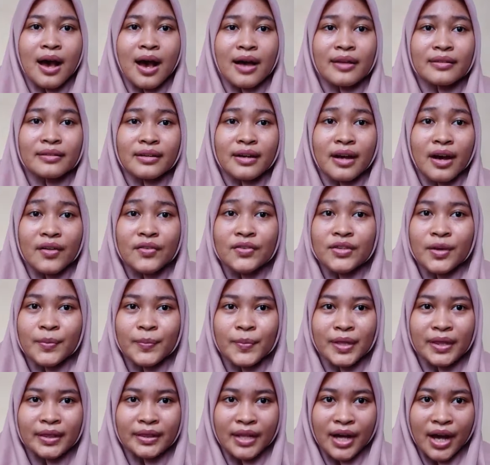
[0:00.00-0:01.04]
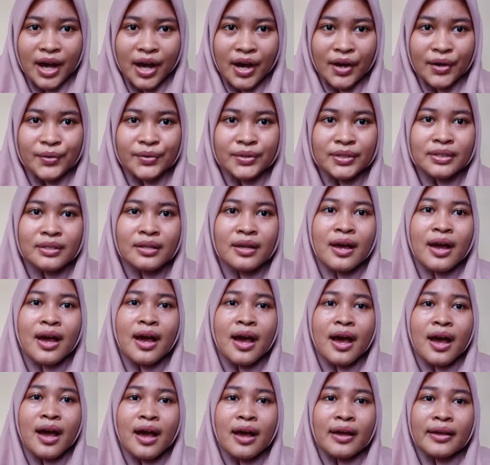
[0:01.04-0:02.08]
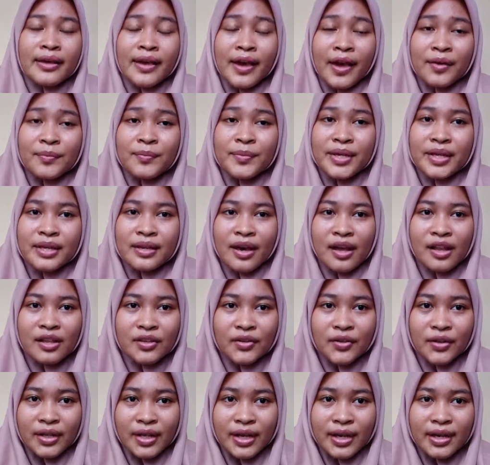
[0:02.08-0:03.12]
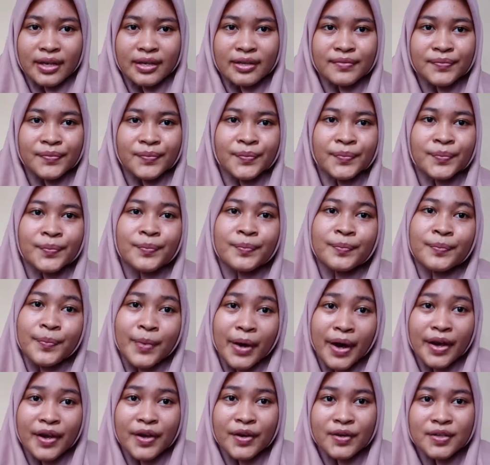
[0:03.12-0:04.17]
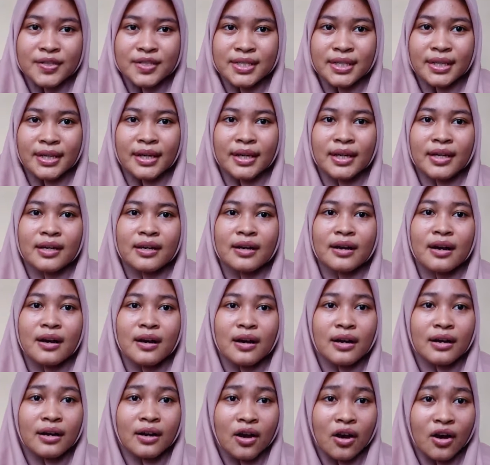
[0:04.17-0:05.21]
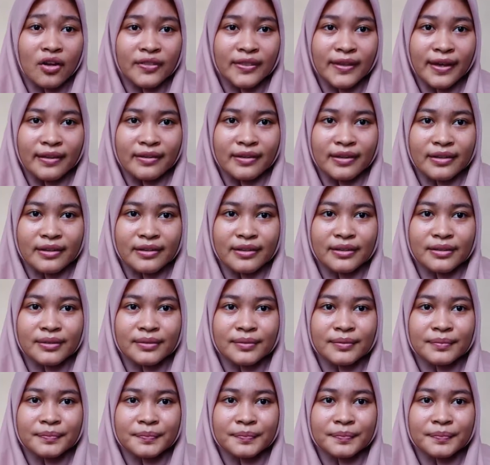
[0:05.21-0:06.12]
Uncountable noun can be calculated by using a container.